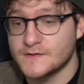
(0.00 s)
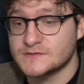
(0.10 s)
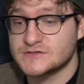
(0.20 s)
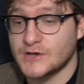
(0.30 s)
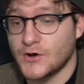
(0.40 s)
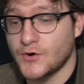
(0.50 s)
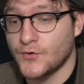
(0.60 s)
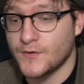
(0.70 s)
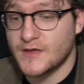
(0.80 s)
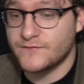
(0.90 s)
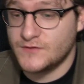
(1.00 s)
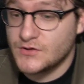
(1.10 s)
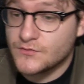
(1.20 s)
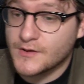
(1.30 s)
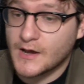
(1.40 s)
So if
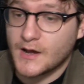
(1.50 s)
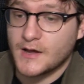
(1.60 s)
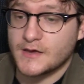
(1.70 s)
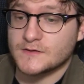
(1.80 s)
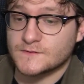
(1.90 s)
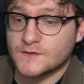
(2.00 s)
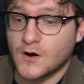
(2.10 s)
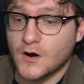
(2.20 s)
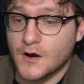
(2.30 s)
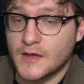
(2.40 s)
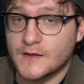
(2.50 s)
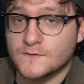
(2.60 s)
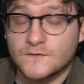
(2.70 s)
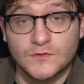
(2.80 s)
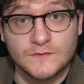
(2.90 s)
you guys are
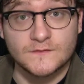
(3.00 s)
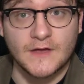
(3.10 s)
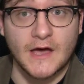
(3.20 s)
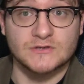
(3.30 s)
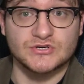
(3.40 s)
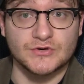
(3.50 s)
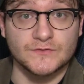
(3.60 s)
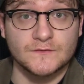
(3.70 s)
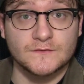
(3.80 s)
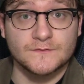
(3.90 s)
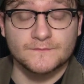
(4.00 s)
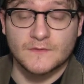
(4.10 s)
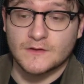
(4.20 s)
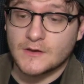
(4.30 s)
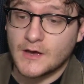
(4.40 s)
into statues
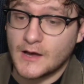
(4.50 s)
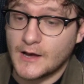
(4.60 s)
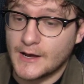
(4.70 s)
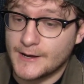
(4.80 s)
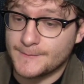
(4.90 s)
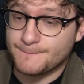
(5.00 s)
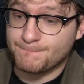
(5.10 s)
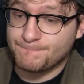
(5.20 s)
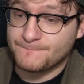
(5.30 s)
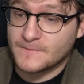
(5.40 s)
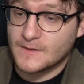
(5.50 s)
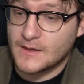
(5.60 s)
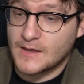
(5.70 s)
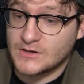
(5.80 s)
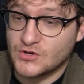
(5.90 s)
and
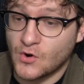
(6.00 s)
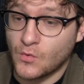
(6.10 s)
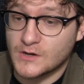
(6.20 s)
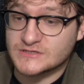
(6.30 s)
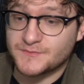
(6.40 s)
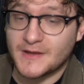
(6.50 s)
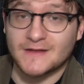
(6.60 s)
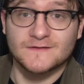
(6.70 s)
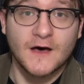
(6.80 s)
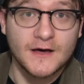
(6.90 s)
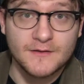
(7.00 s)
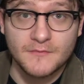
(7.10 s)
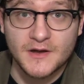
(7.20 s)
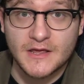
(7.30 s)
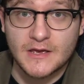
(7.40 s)
you don't want to spend a ton of
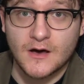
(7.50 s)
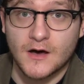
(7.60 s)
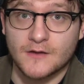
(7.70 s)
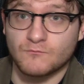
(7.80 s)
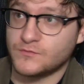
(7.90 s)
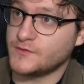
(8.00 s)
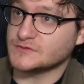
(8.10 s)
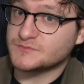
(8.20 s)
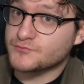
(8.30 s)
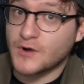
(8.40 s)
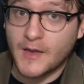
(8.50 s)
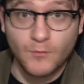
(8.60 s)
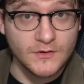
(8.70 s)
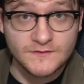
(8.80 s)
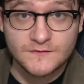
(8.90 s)
money on those
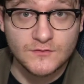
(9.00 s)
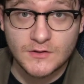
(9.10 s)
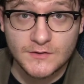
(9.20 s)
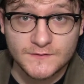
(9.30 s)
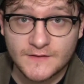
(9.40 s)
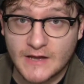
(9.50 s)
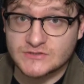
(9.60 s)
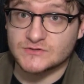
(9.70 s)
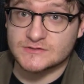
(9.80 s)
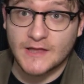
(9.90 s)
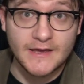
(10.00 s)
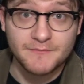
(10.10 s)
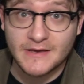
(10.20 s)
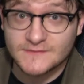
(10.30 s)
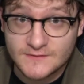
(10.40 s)
Prime 1 Studio statues like
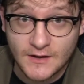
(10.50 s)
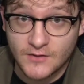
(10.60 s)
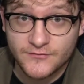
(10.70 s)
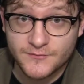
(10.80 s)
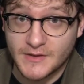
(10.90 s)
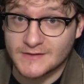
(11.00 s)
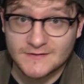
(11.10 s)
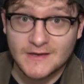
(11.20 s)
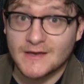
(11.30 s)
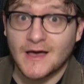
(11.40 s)
myself, because